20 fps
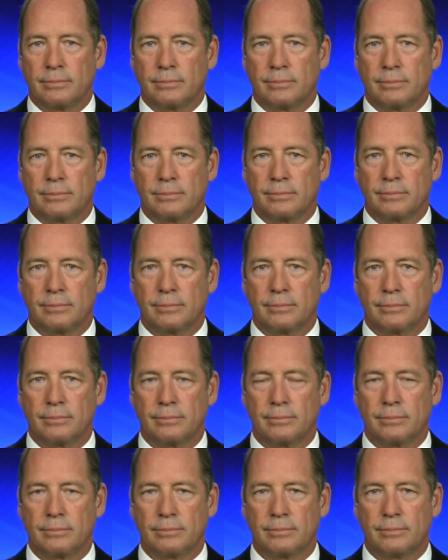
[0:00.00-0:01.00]

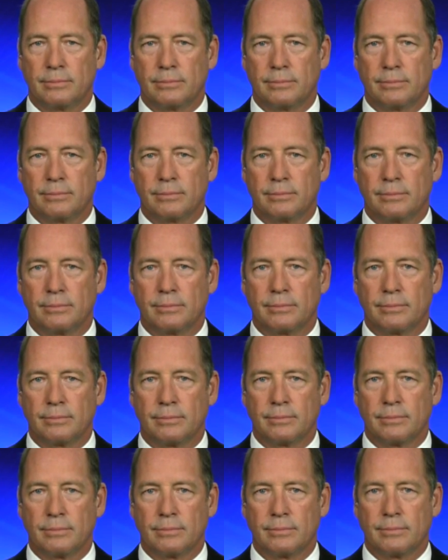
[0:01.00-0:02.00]

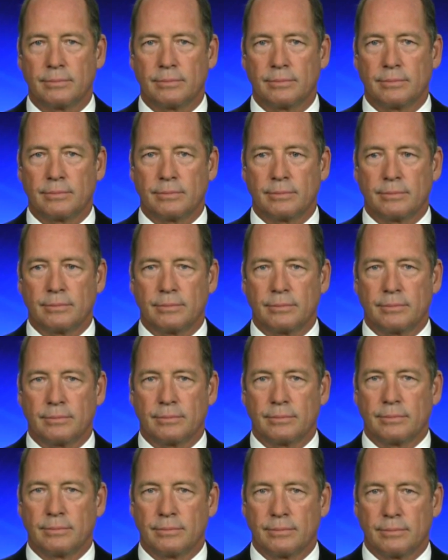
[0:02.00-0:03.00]

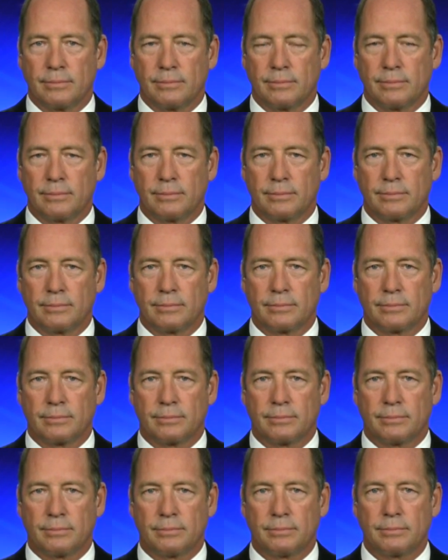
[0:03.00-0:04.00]

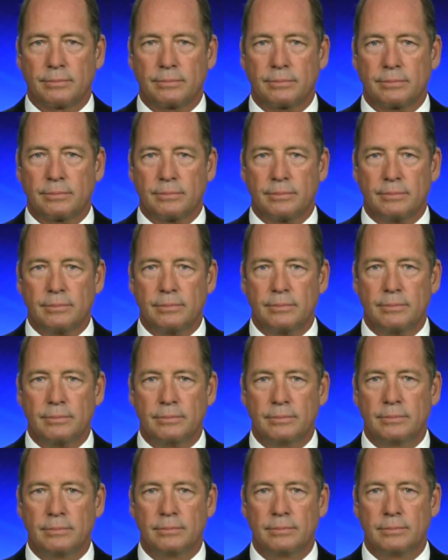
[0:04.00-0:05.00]

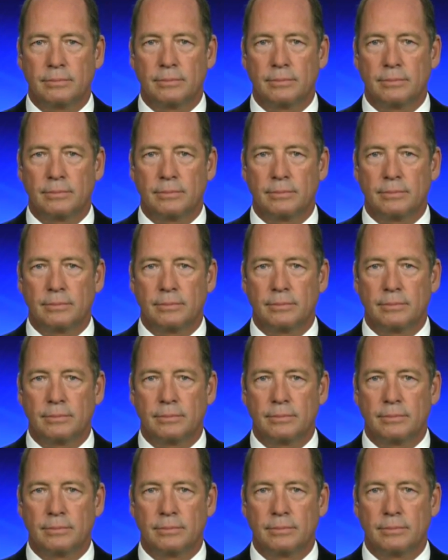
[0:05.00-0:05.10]
(not speaking)